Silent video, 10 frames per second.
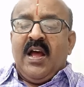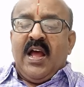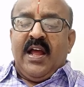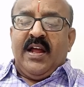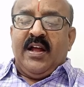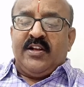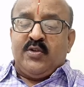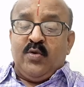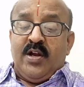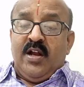
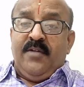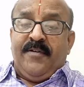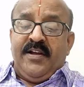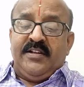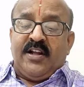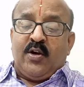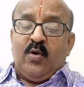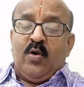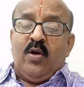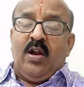to nullify the
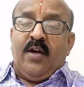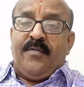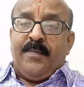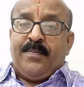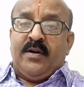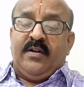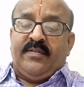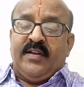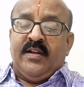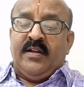role of a
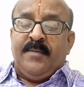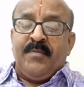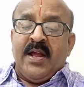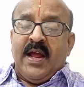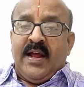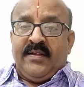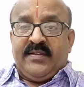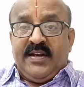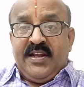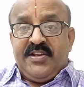person as
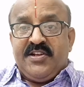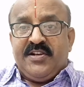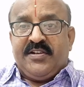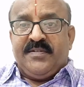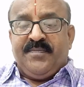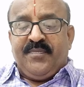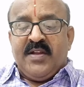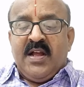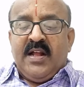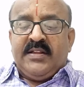an agent.
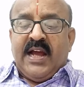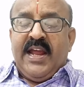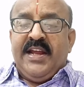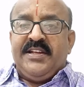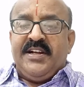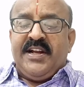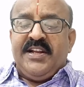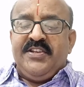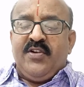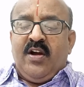The agent
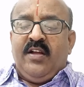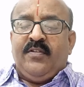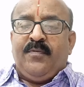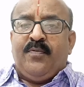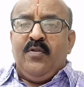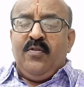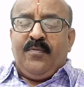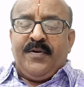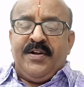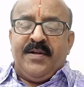enjoys full
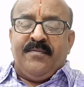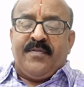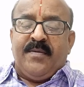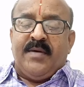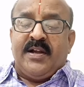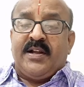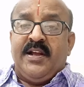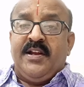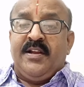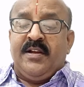freedom from
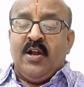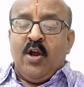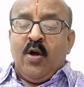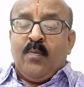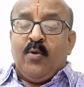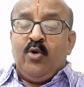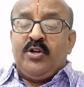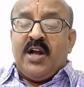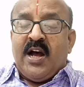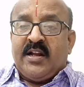attaining
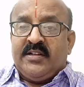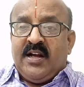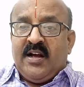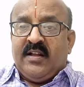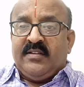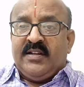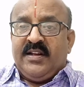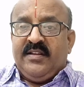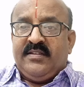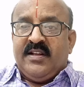purusharthas, that
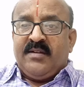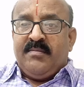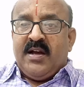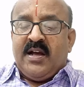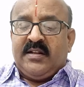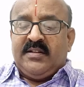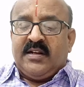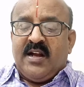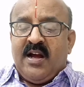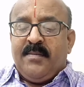is, dharma, artha,
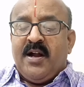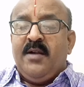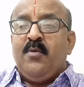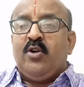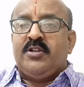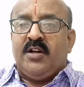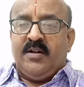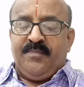kama, and moksha.